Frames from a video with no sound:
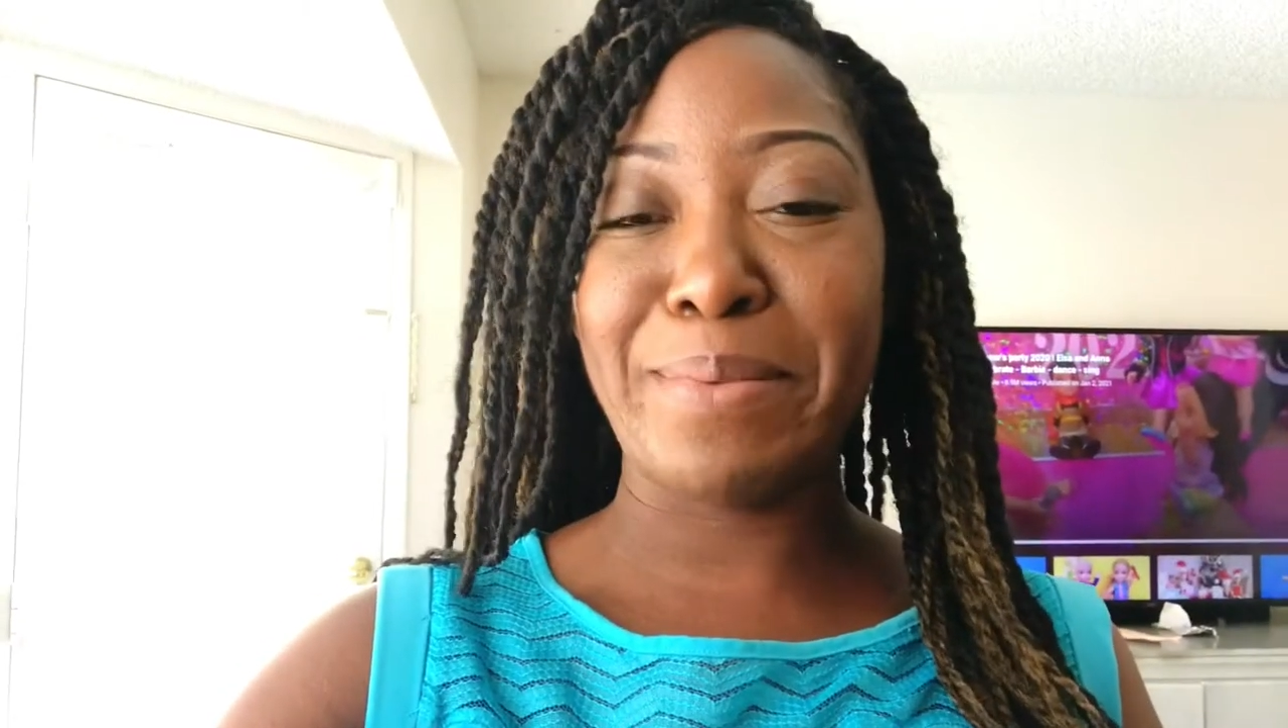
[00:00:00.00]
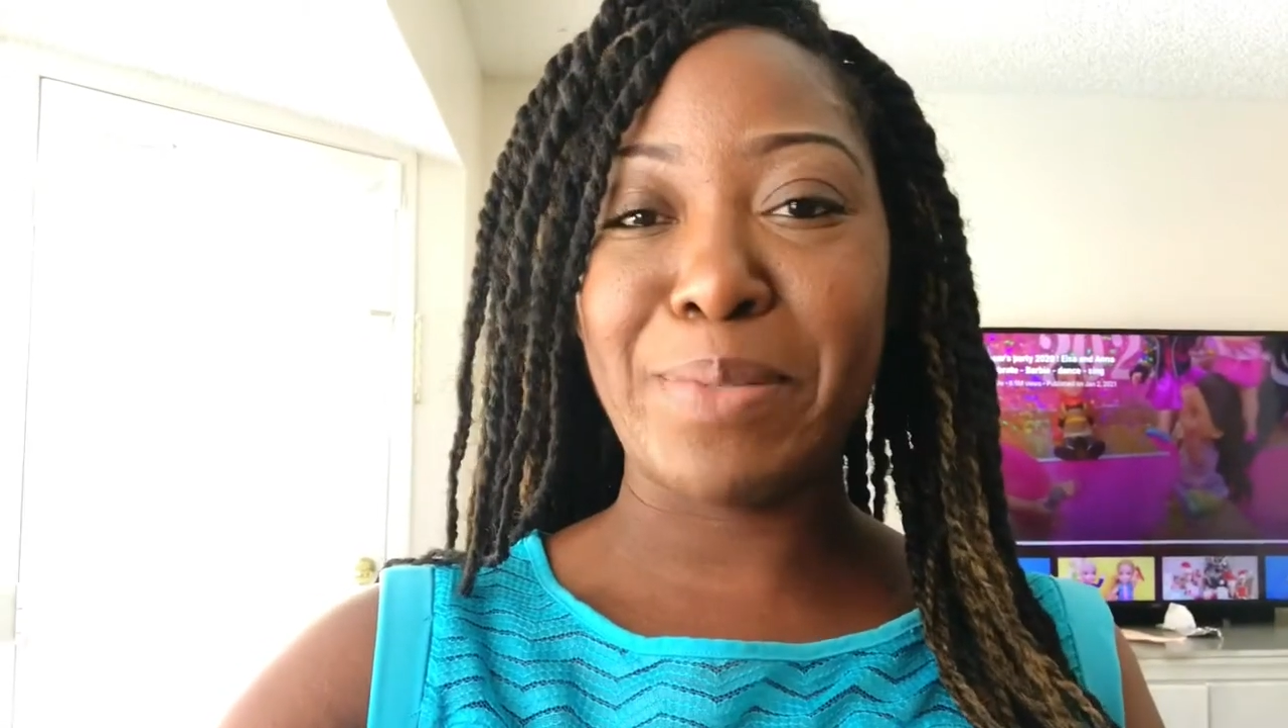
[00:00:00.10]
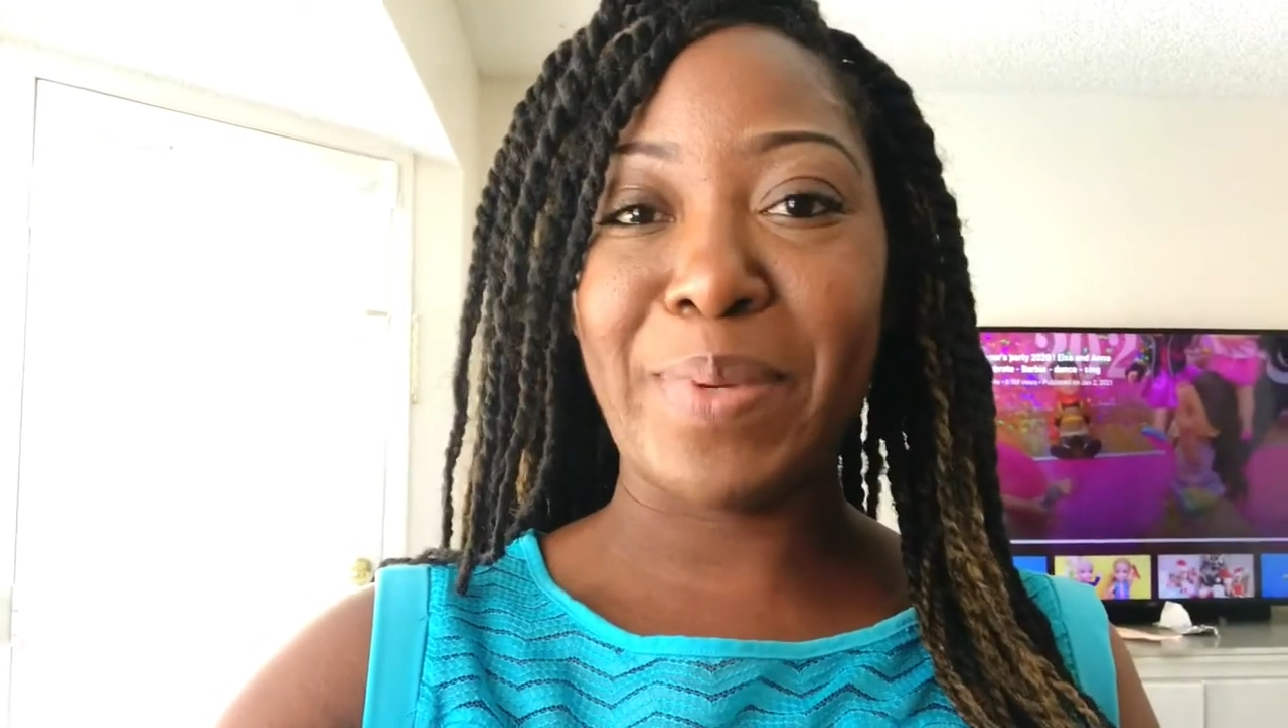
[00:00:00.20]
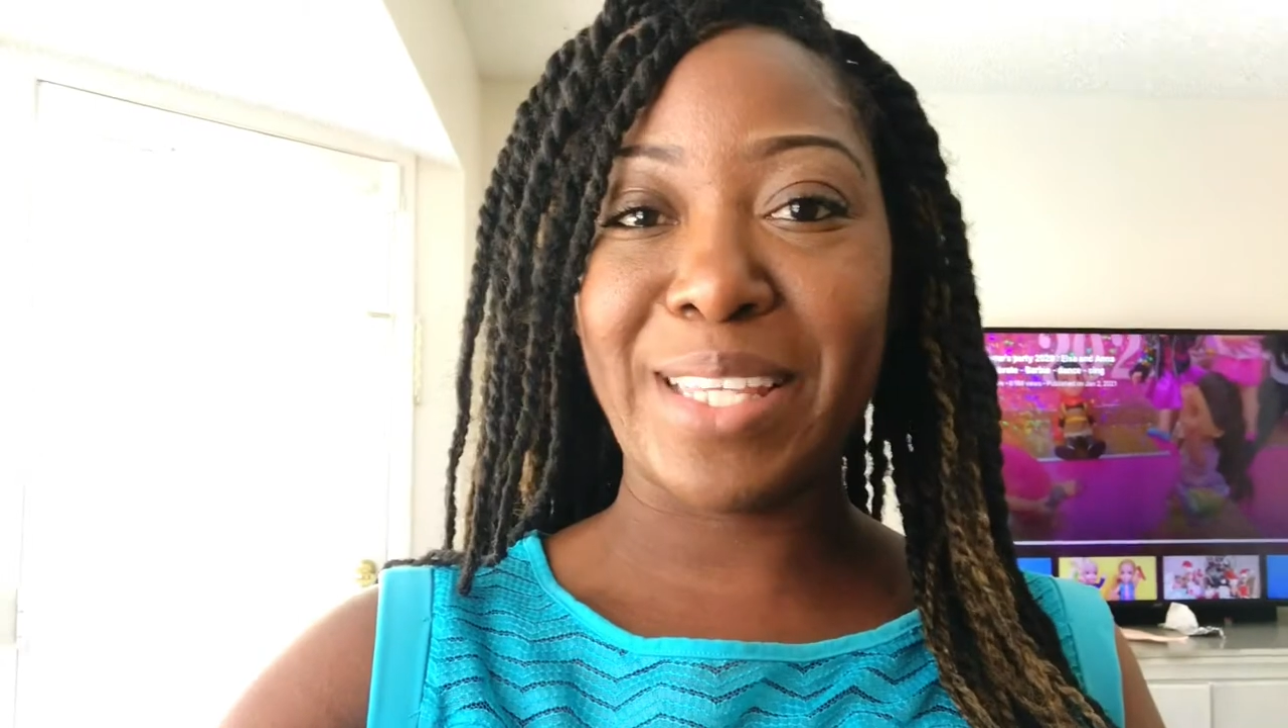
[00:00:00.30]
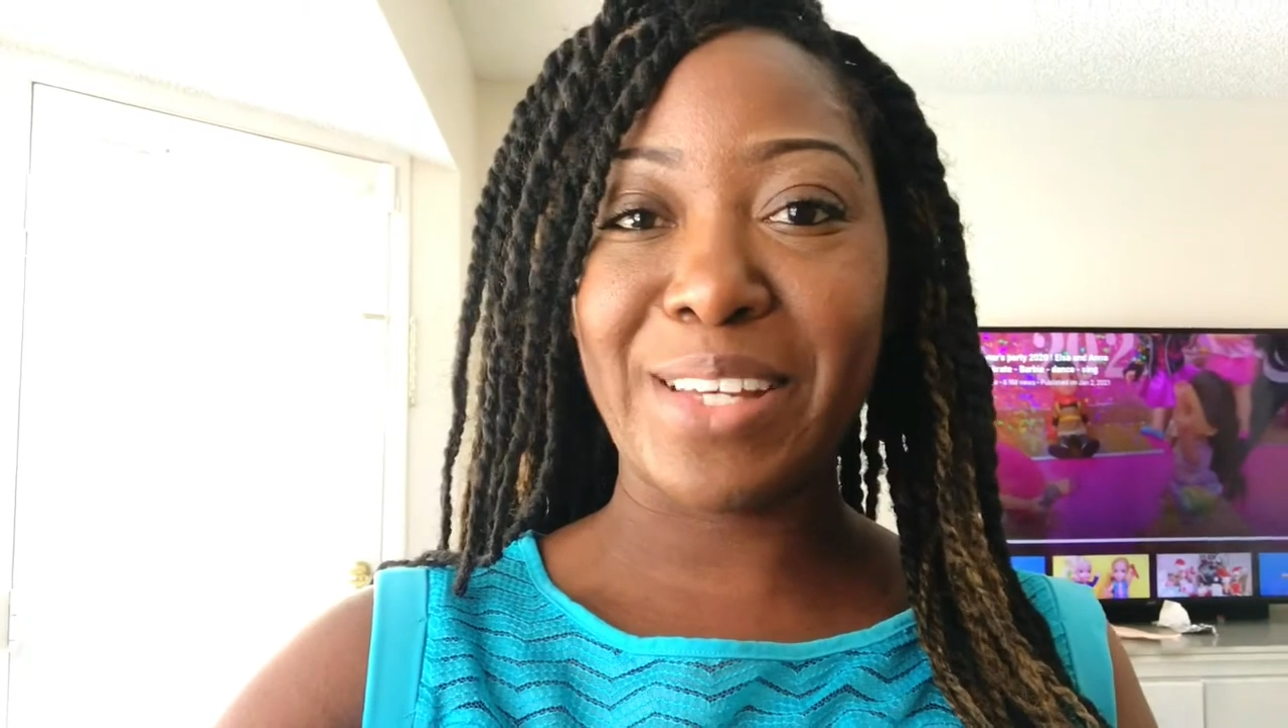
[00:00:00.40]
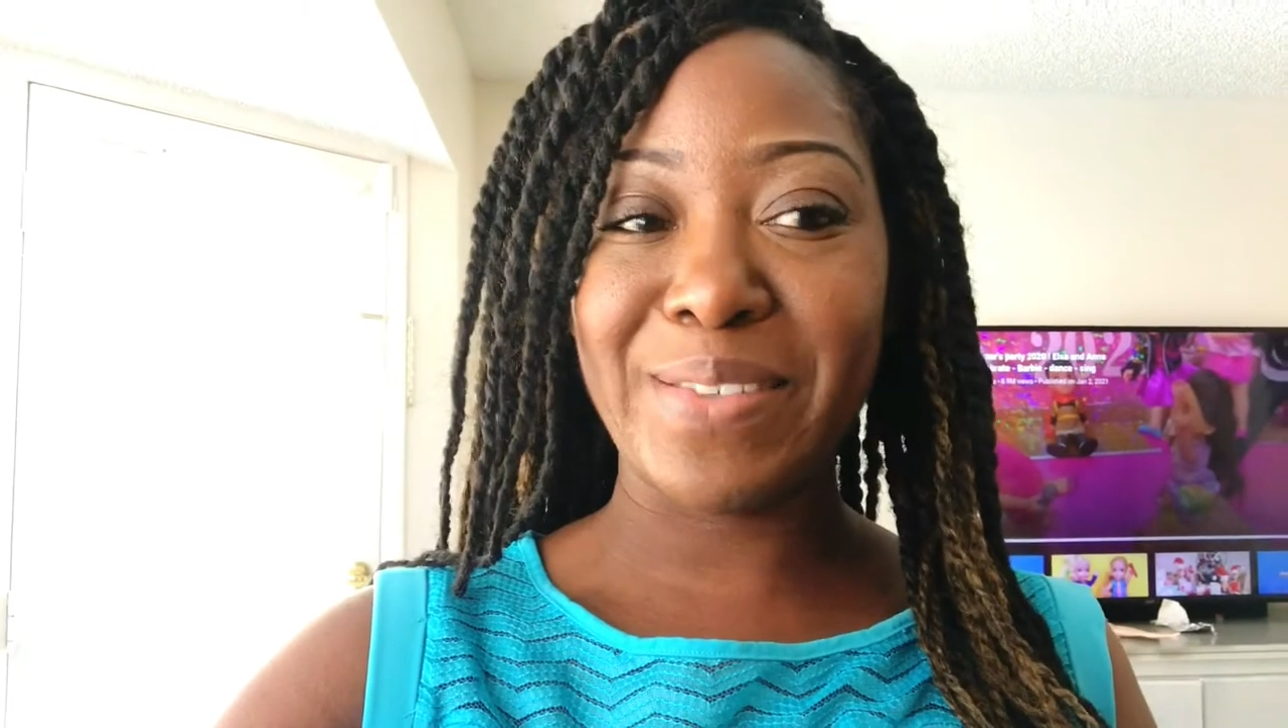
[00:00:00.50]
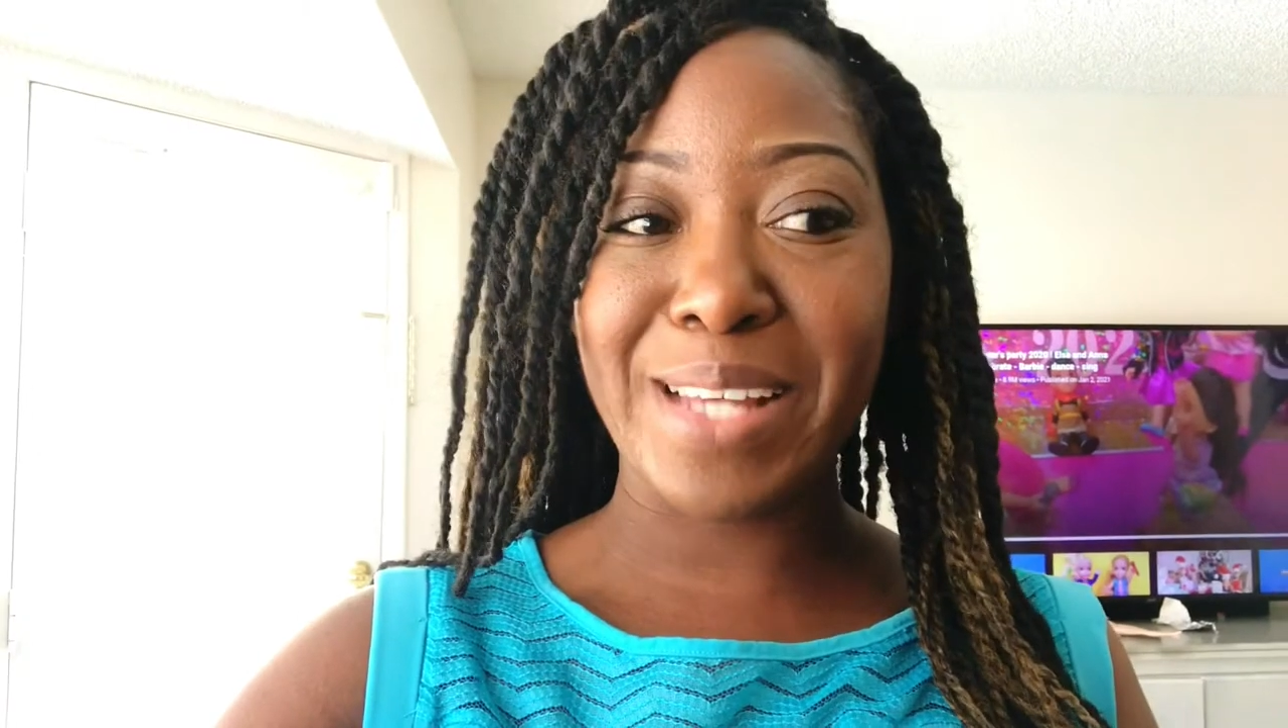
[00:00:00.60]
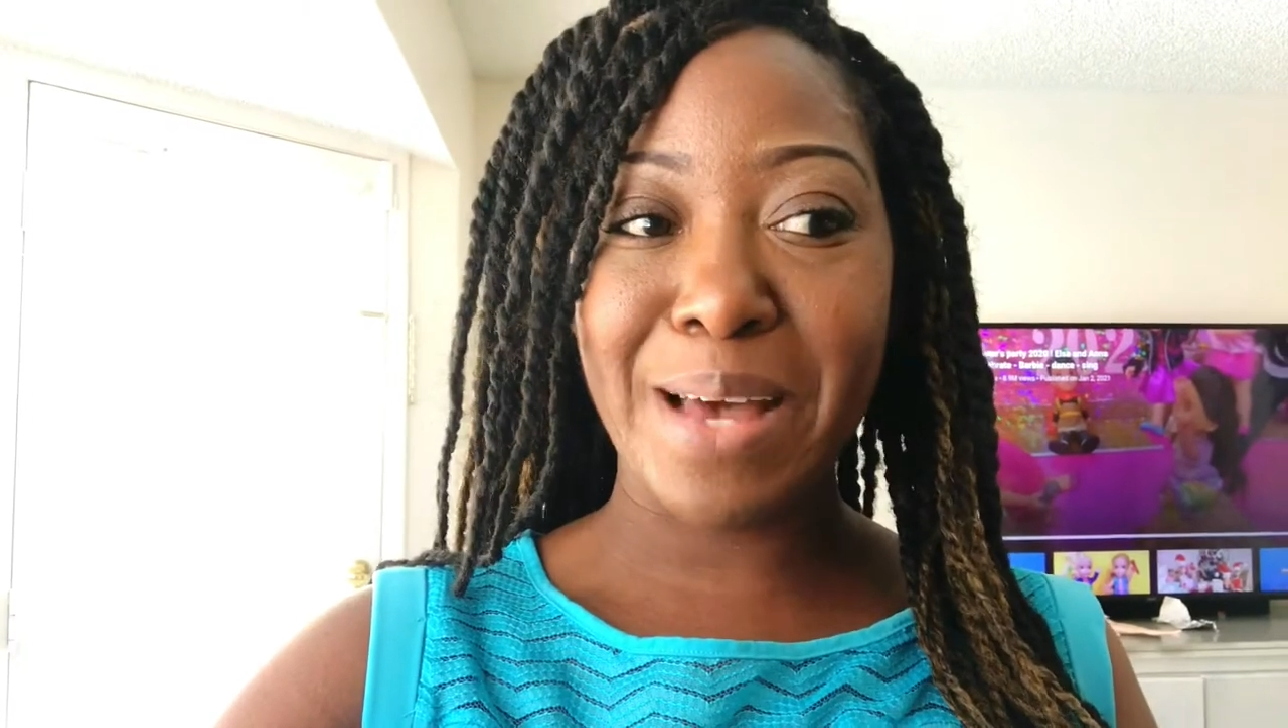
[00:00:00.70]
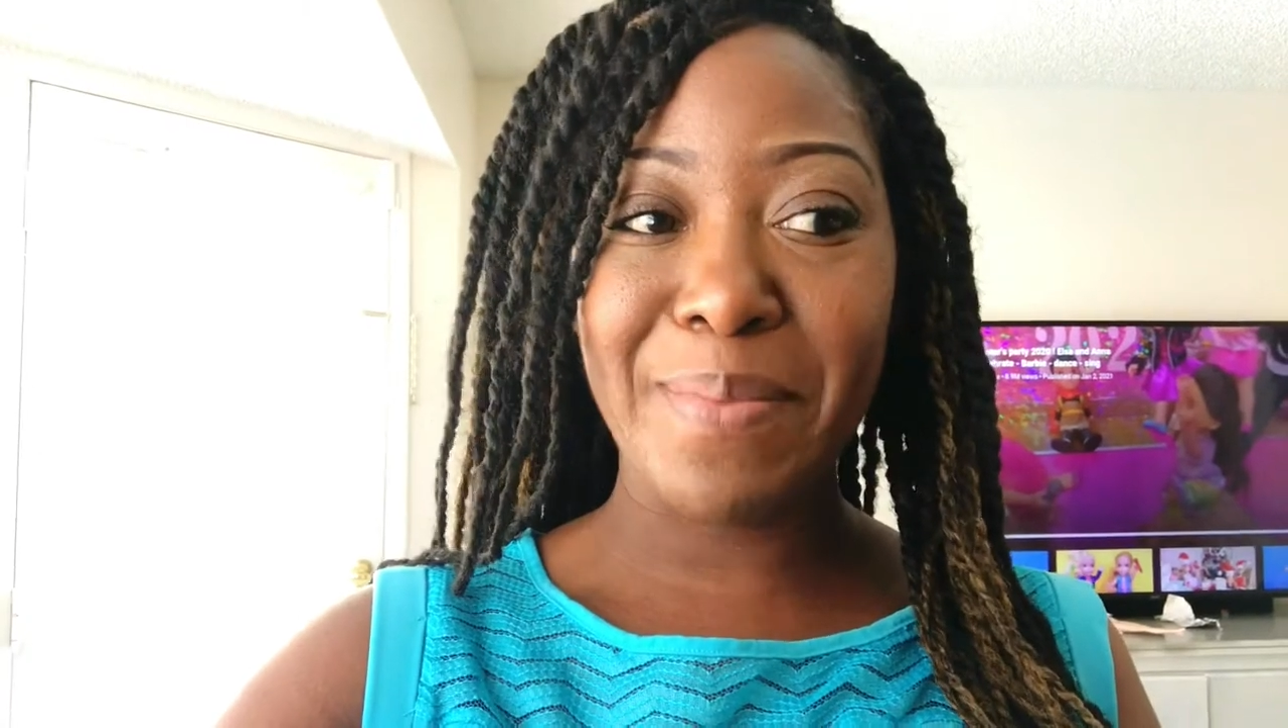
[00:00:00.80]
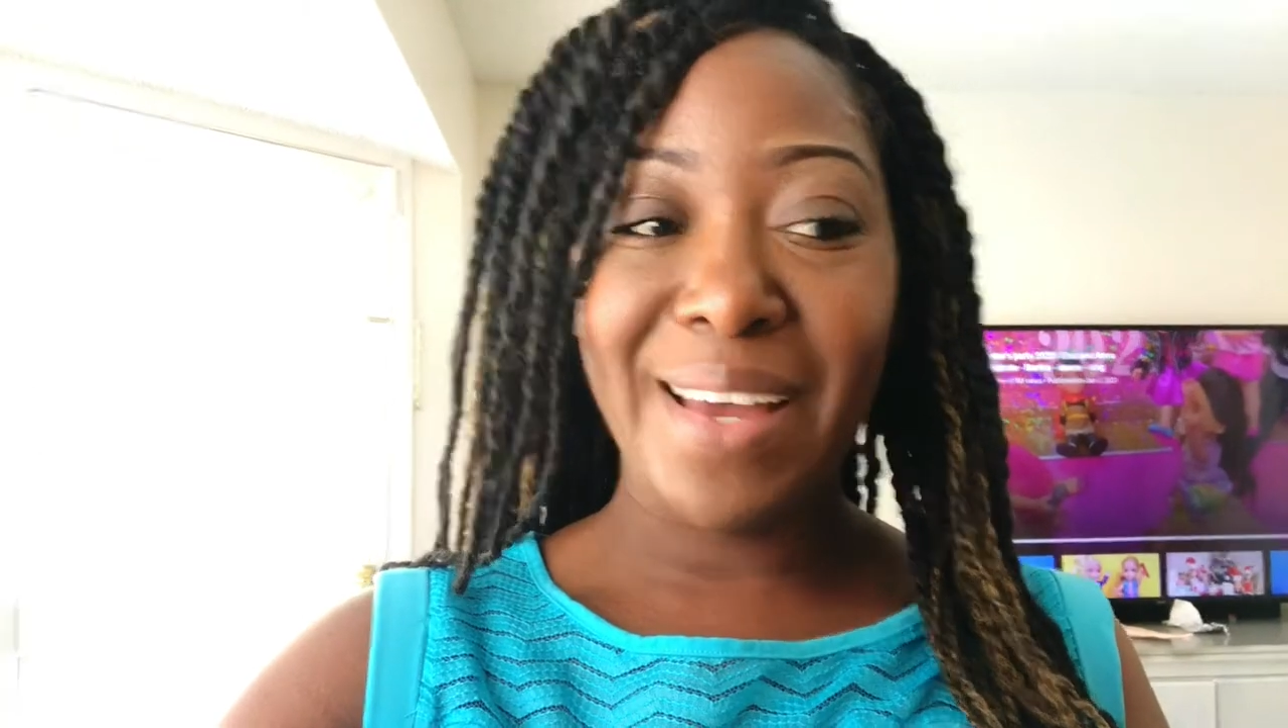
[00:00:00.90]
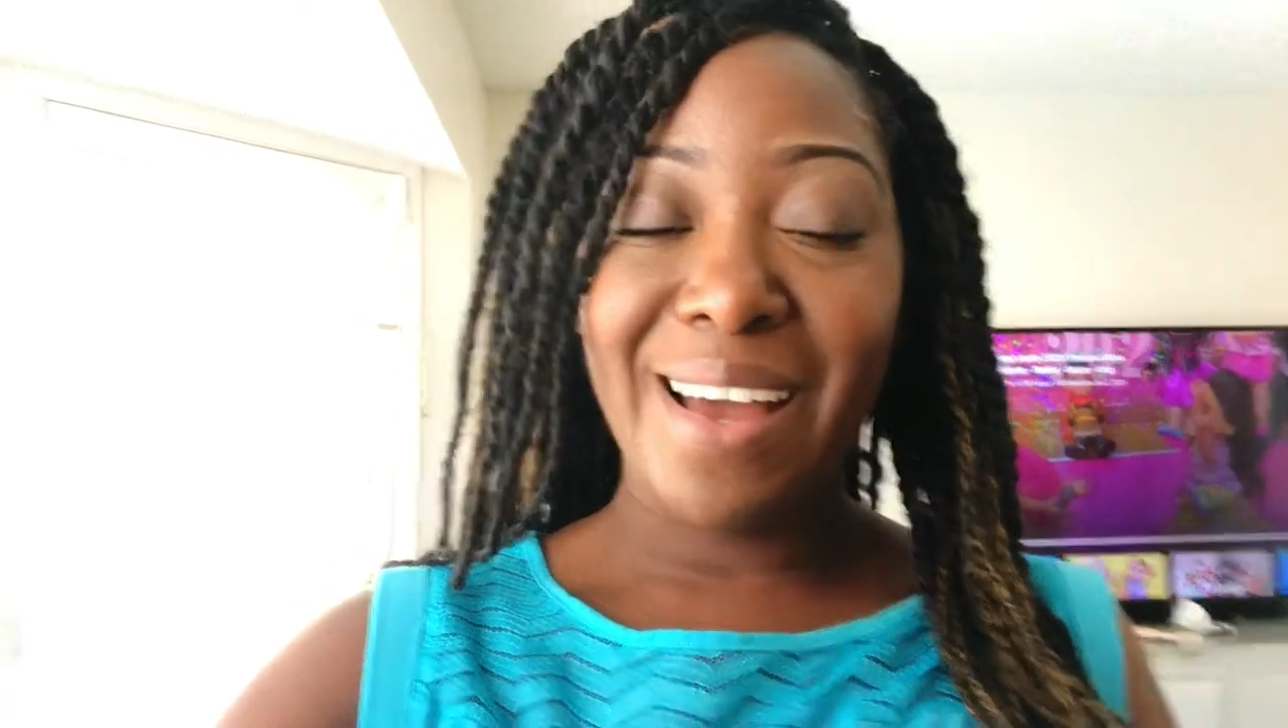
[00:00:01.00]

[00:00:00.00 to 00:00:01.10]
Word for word: to pick those up